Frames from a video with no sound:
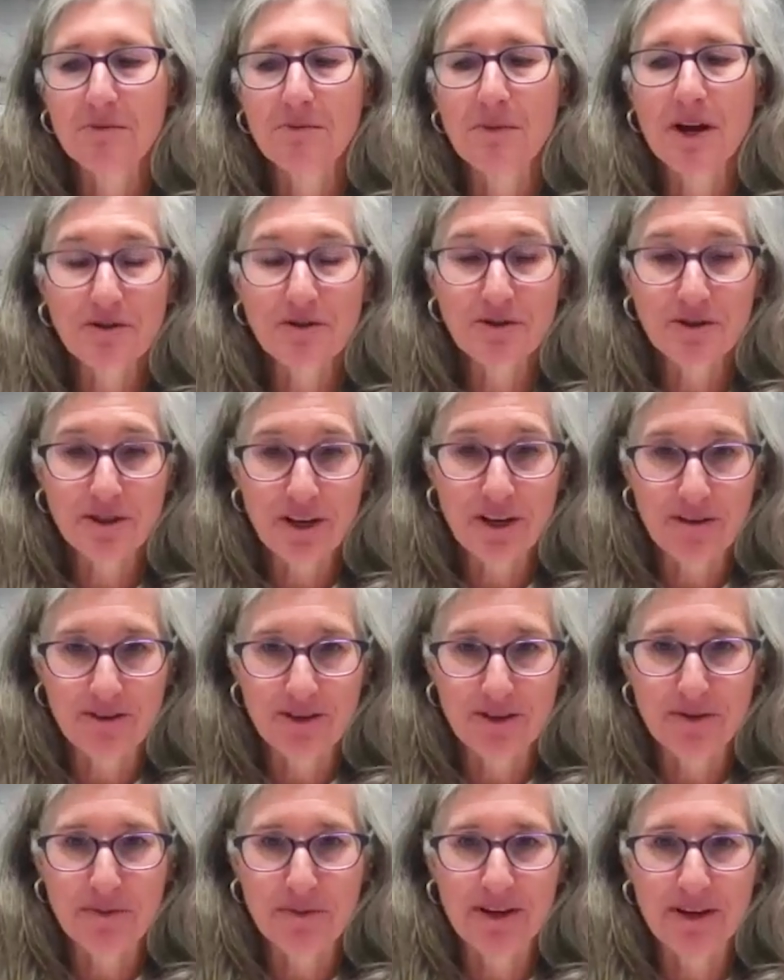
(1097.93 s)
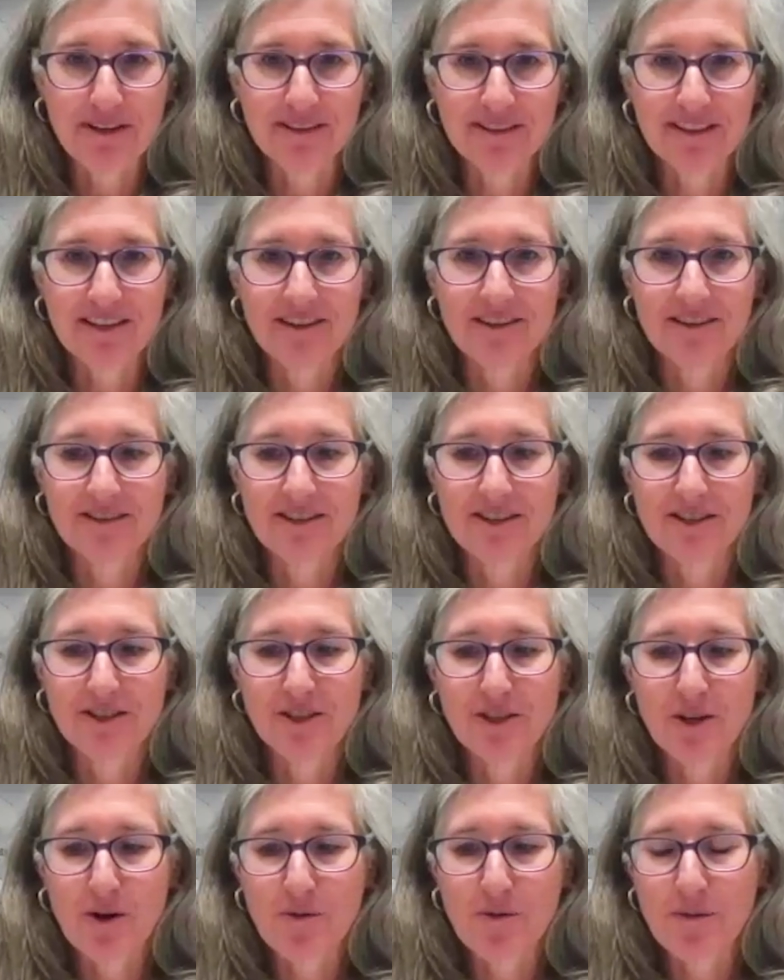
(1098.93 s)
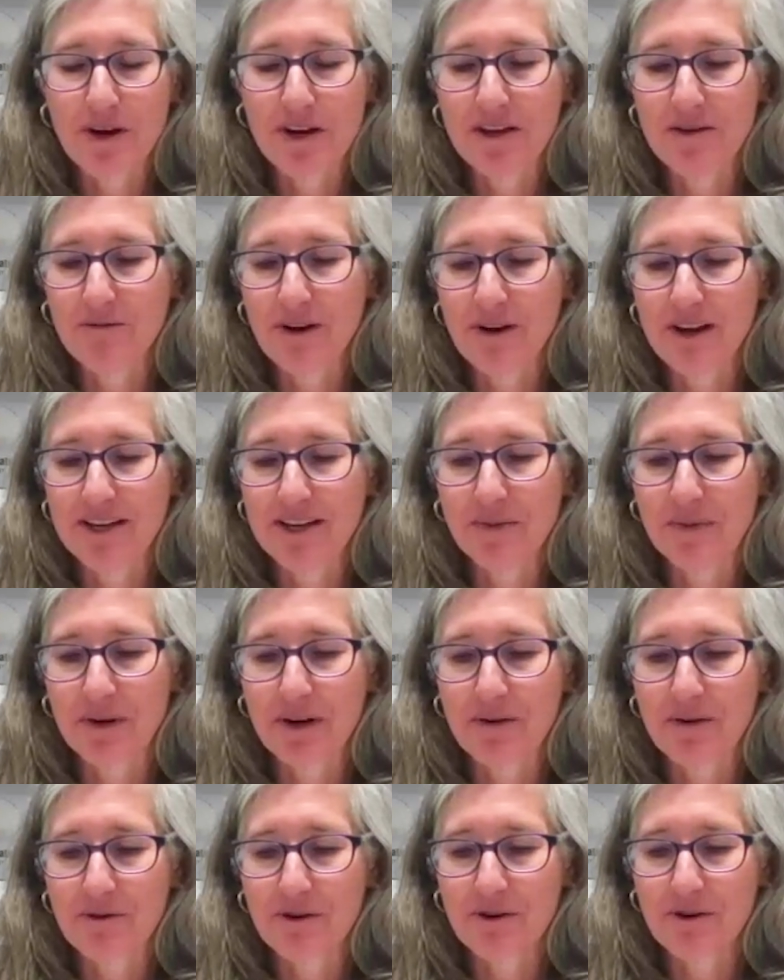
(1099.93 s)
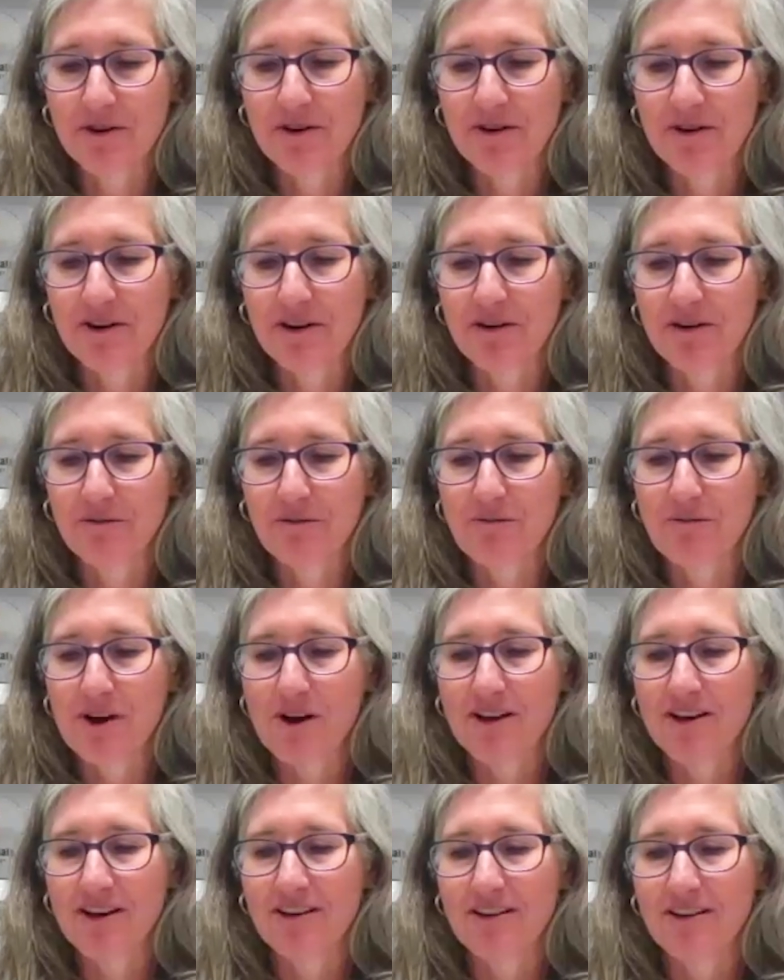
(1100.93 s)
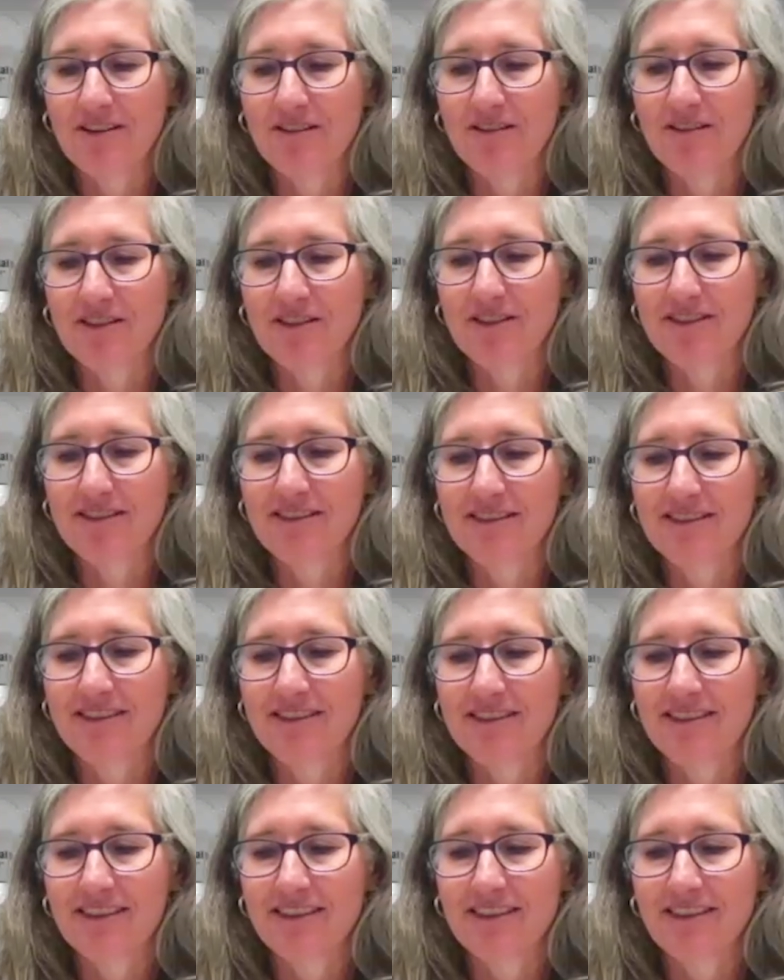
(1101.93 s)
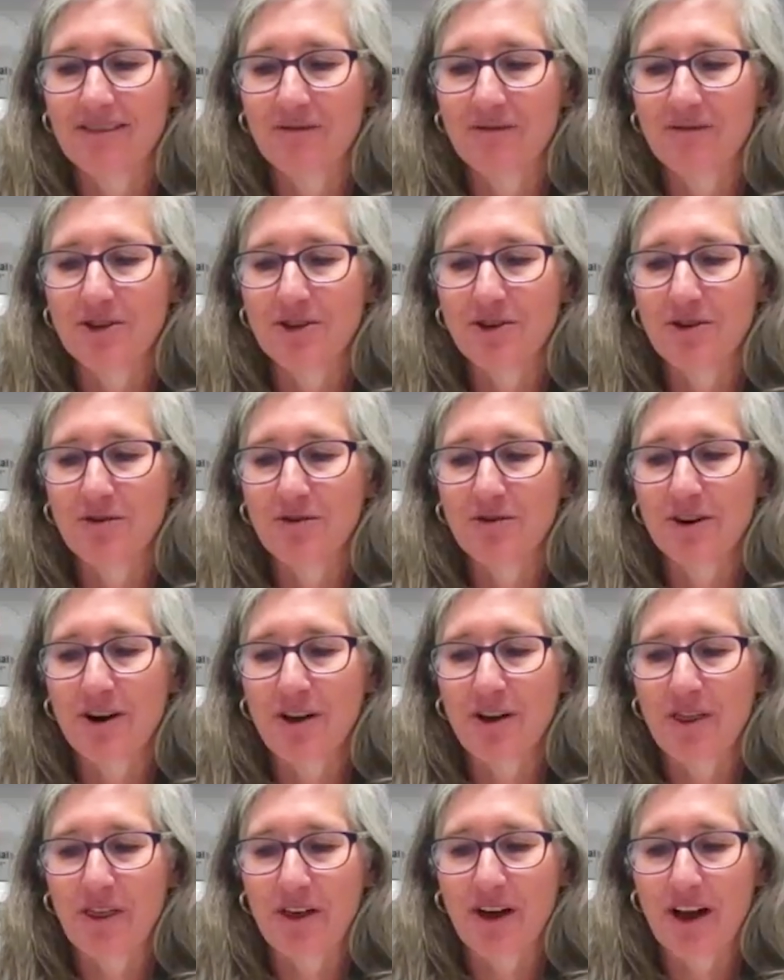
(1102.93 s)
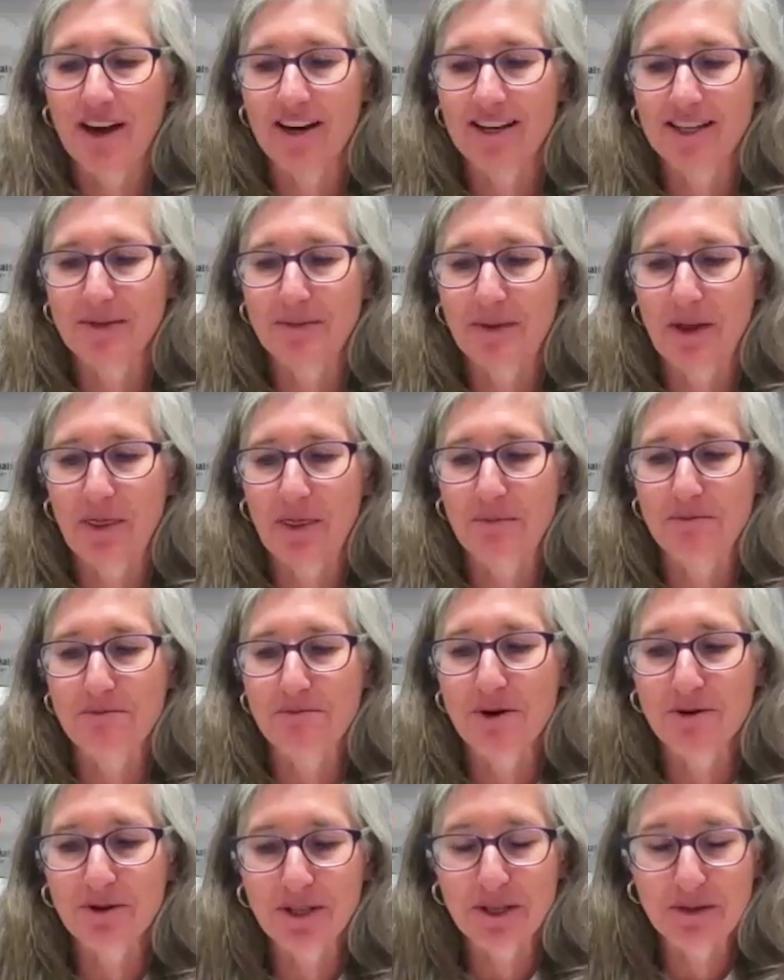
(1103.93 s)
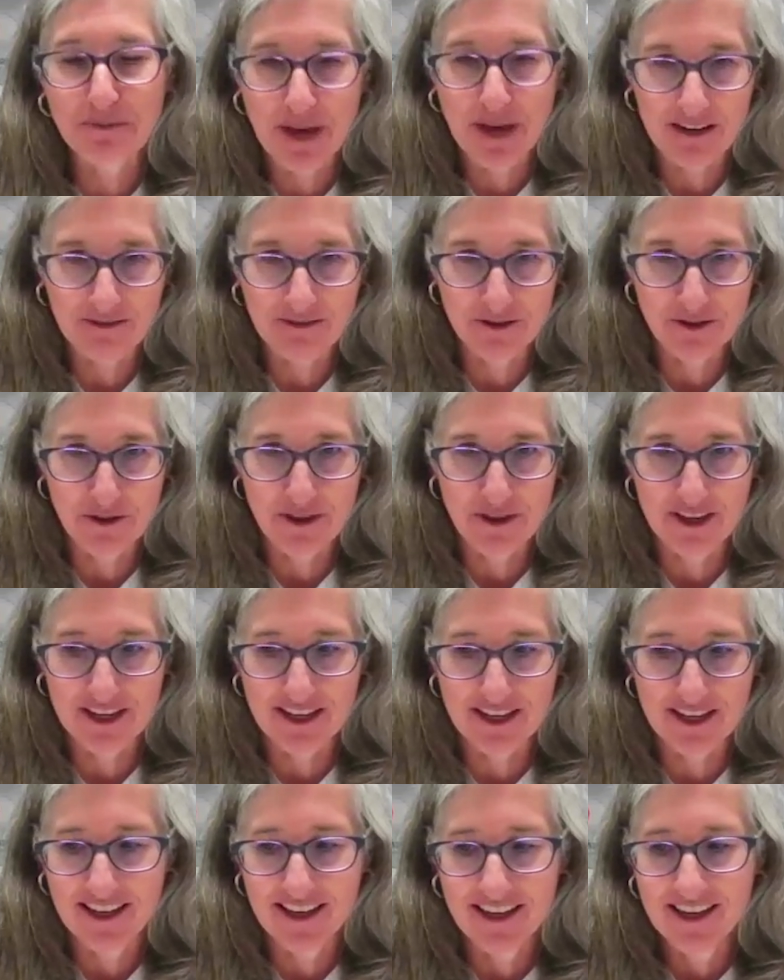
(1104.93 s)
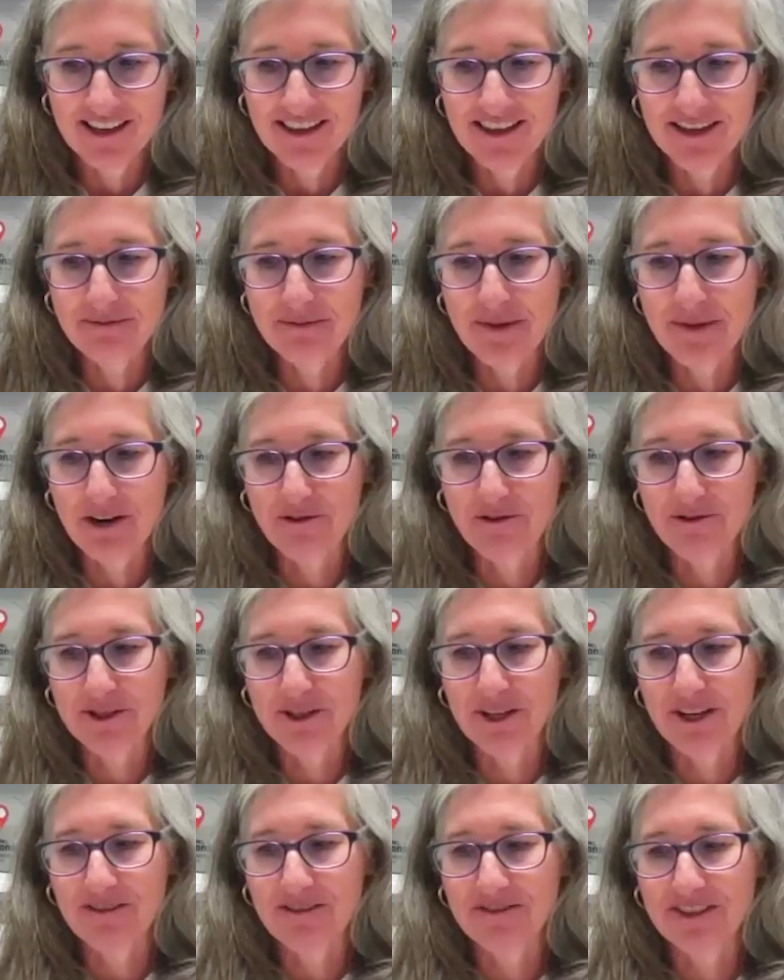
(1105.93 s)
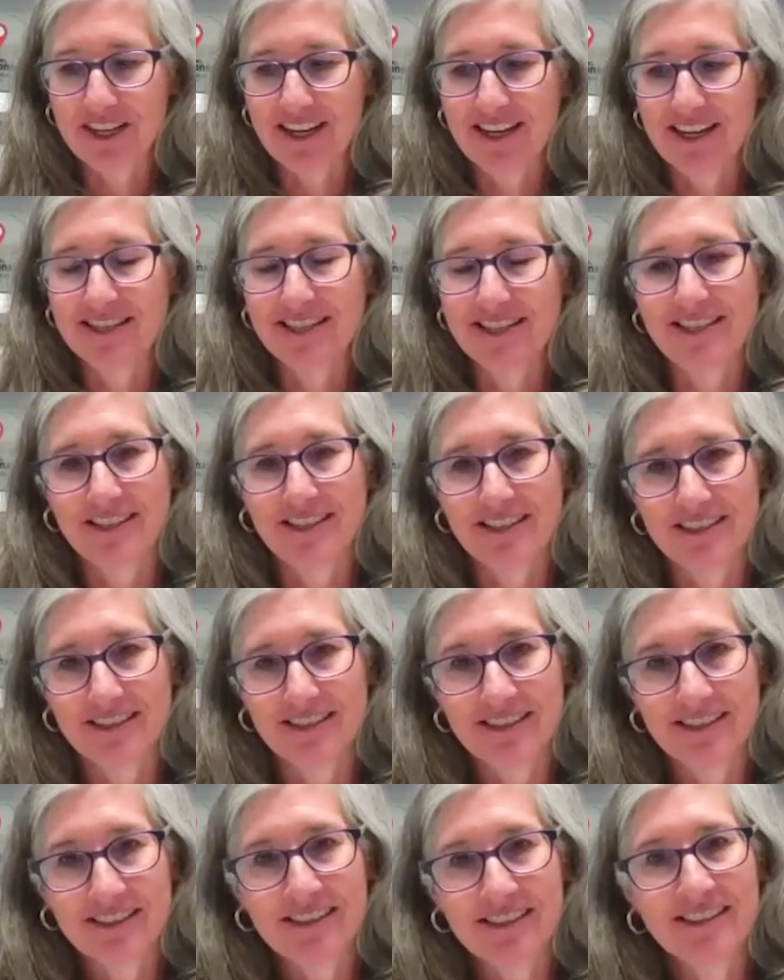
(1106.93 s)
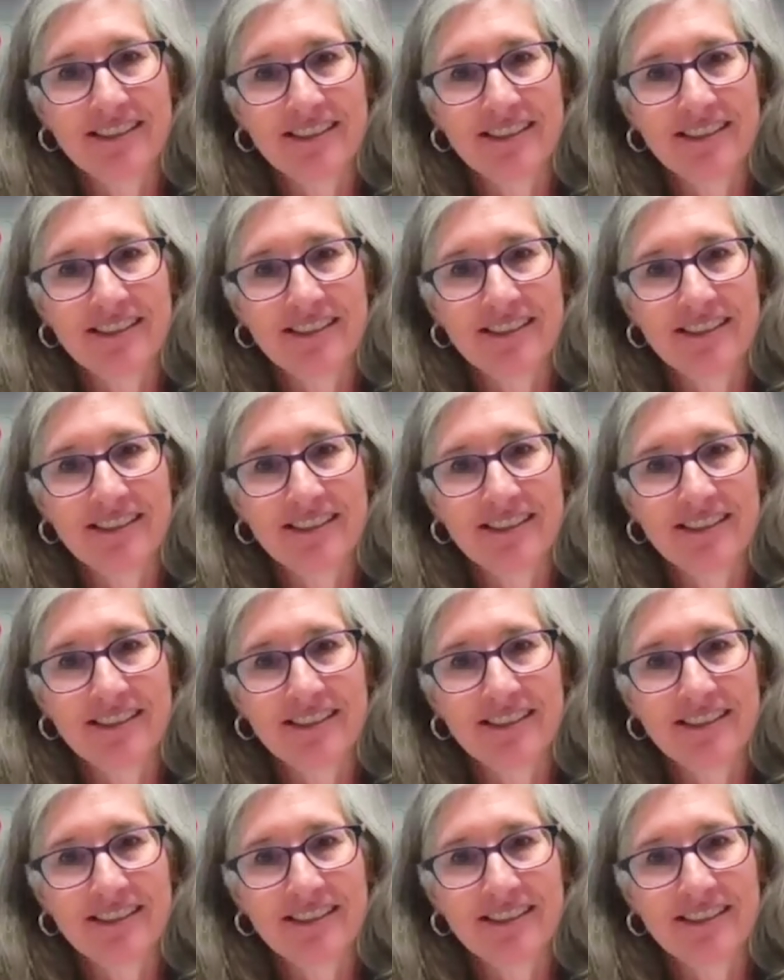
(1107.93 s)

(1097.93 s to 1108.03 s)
Microsoft has been a leader in so many ways, but I wonder what your what your overall thought is about the most impactful thing that Microsoft has done.